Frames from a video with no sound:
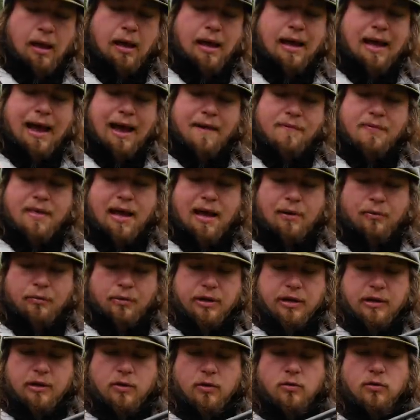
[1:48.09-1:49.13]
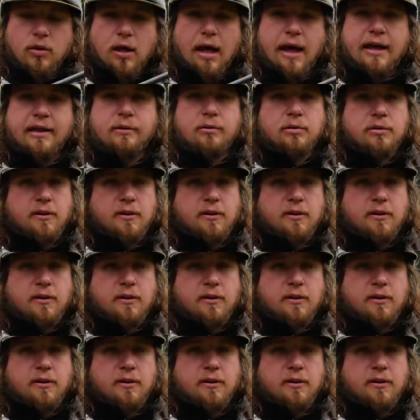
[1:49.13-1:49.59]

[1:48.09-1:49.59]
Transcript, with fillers: I have that reel lined